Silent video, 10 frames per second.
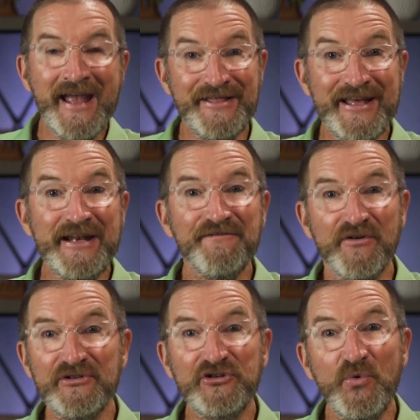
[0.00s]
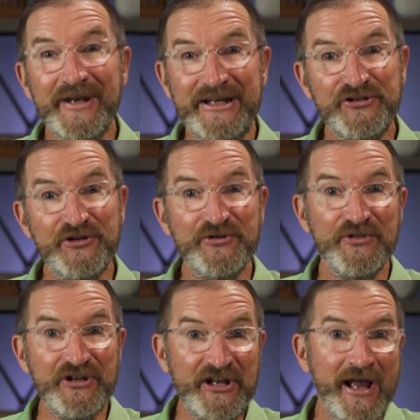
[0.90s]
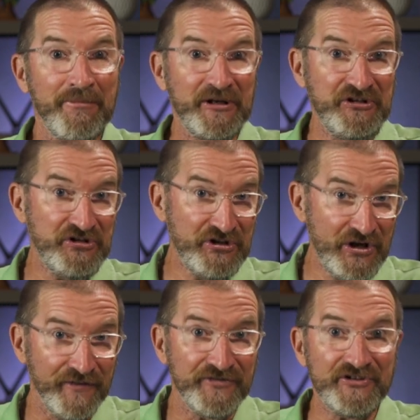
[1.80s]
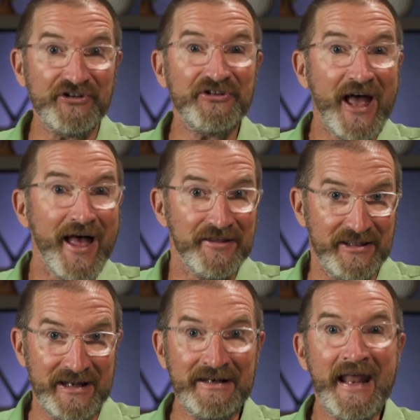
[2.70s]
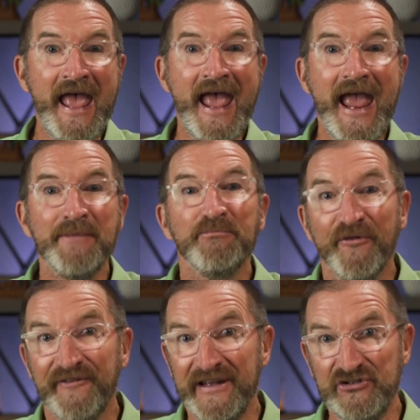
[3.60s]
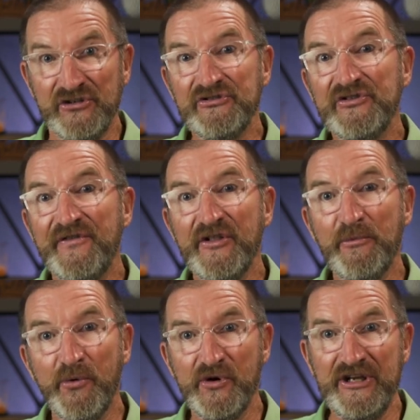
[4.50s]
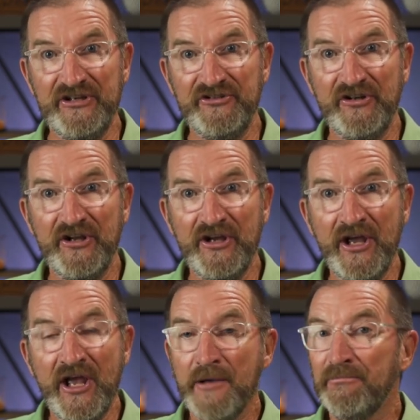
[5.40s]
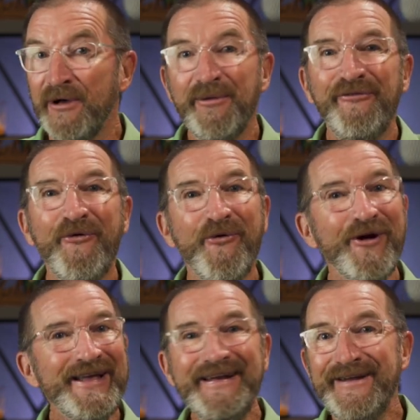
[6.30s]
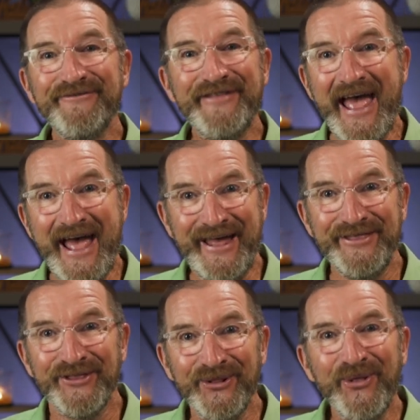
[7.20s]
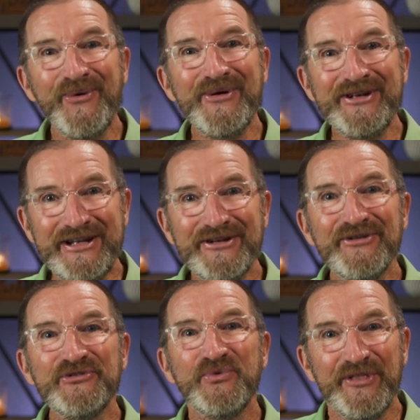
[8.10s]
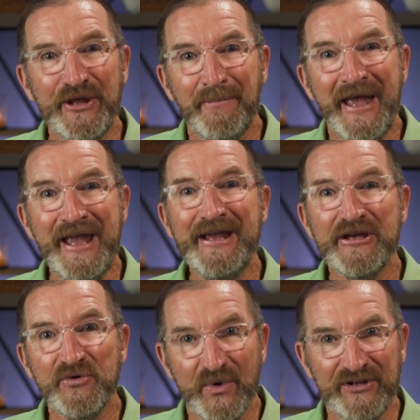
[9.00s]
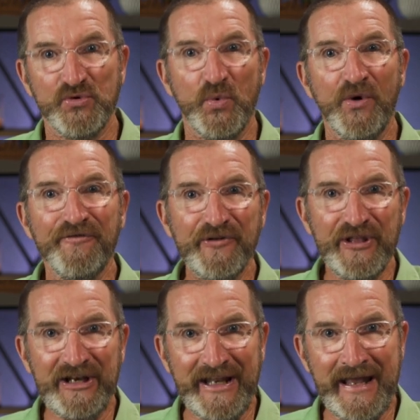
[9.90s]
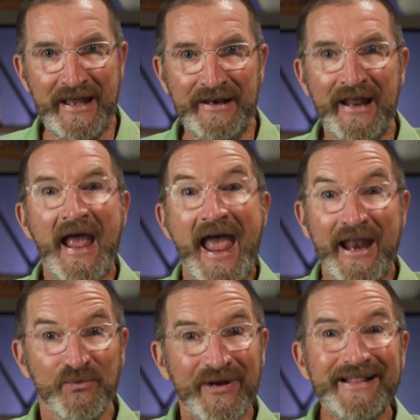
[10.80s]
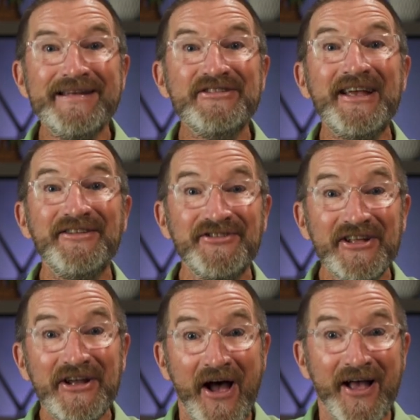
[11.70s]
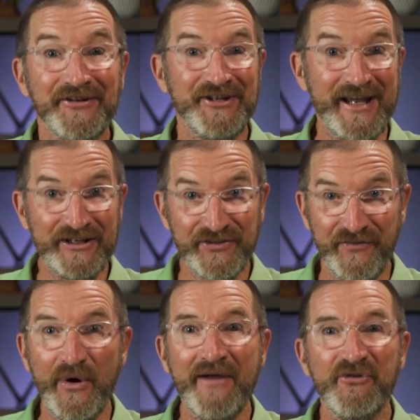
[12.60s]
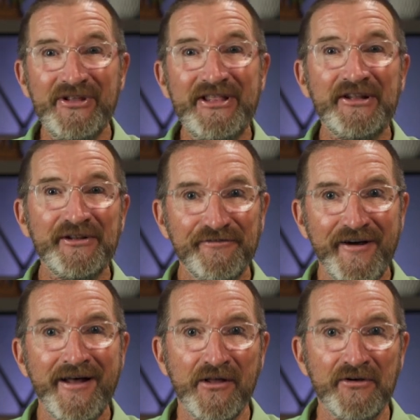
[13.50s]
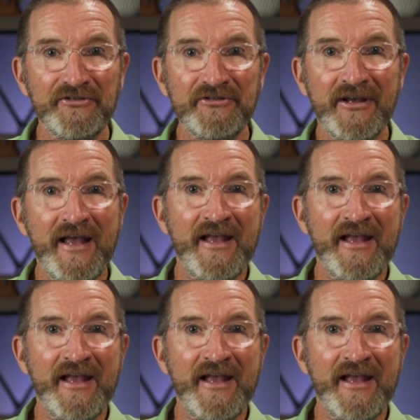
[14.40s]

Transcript: Then in verse 22, the topic shifts to tithing and provisions for the priest. But before any of that, the Lord deals with a pagan ritual for the dead and really sets the context for everything that follows.